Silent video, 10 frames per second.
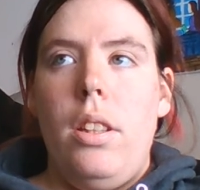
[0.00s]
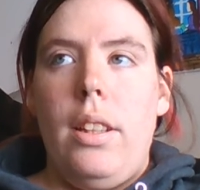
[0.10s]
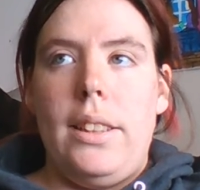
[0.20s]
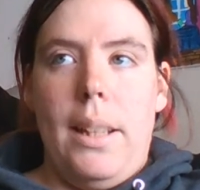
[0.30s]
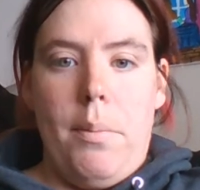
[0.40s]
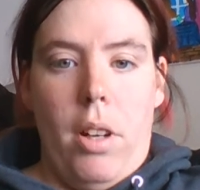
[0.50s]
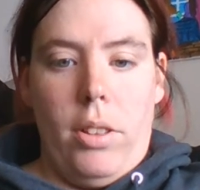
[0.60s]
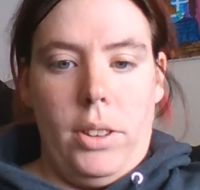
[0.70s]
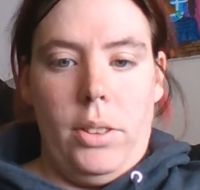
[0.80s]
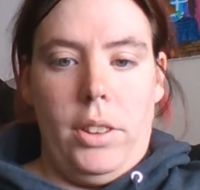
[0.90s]
because I'm
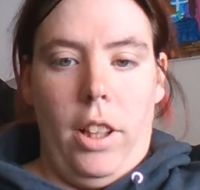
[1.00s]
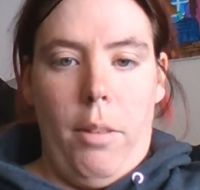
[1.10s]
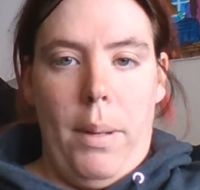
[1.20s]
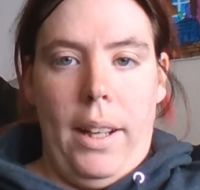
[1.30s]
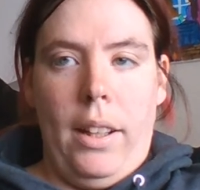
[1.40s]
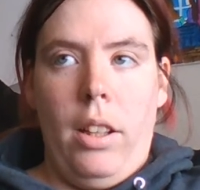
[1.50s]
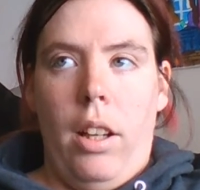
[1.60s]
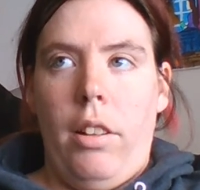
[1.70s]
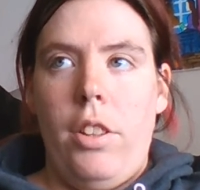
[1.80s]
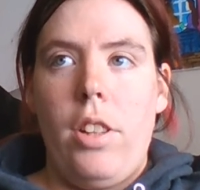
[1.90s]
also started back in
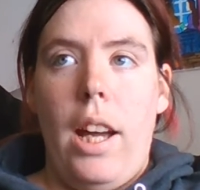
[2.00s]
college.